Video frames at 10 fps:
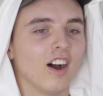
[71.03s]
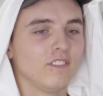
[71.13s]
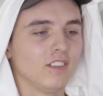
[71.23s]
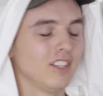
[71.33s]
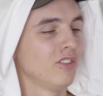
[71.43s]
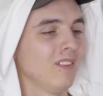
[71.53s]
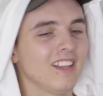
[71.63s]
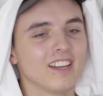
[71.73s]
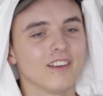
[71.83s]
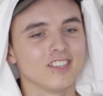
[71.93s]
I've
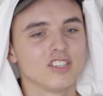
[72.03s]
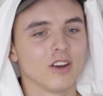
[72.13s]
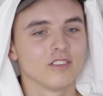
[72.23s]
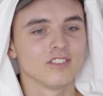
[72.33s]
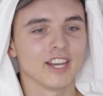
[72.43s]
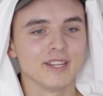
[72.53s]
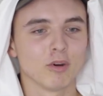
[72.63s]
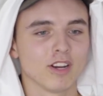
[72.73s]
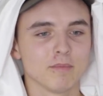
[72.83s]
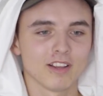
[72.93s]
literally never chosen
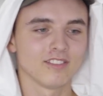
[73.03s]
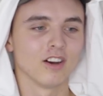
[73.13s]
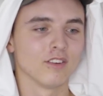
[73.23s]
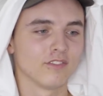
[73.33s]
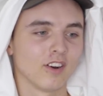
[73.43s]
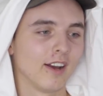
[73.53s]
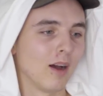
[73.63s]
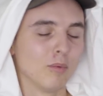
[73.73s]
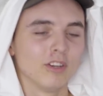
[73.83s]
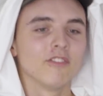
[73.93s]
anybody myself. I,
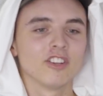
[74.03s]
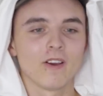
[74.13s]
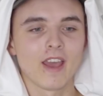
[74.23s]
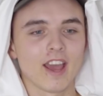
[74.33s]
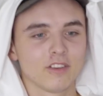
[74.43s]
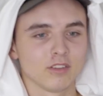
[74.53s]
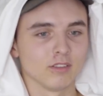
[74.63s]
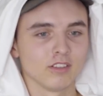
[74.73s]
I wouldn't even know how to.